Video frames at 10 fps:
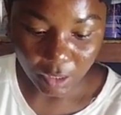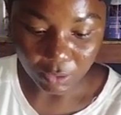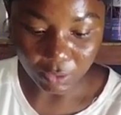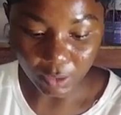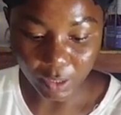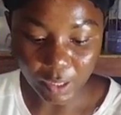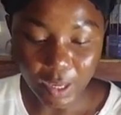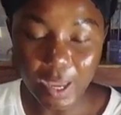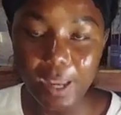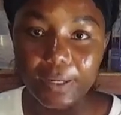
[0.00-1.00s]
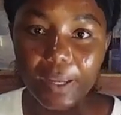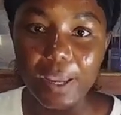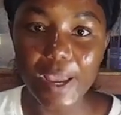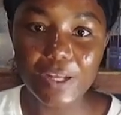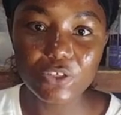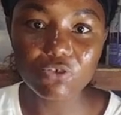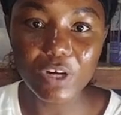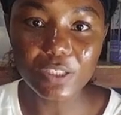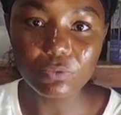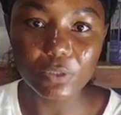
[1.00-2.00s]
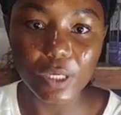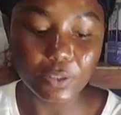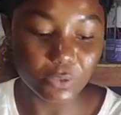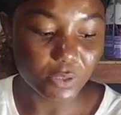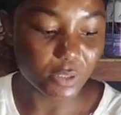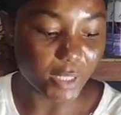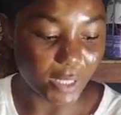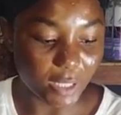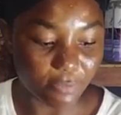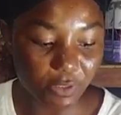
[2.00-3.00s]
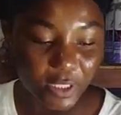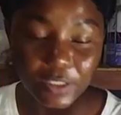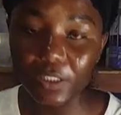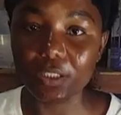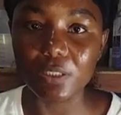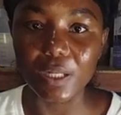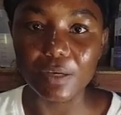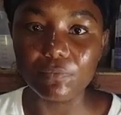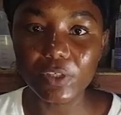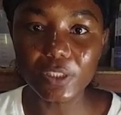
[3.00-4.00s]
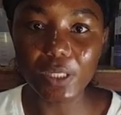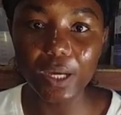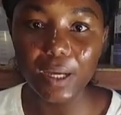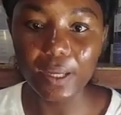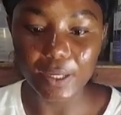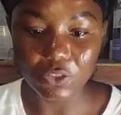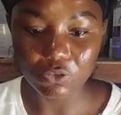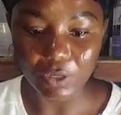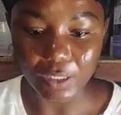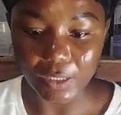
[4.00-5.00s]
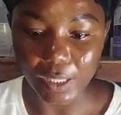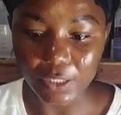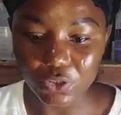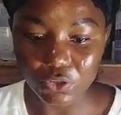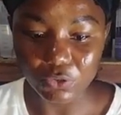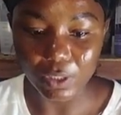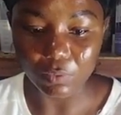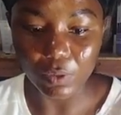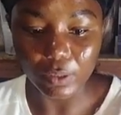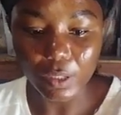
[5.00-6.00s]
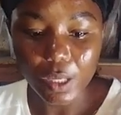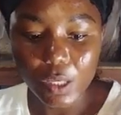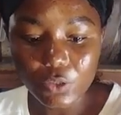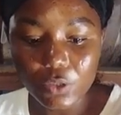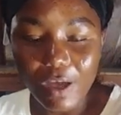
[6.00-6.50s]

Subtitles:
Okay, and the extract we are using, like I've said, is lavender extract, natural one. So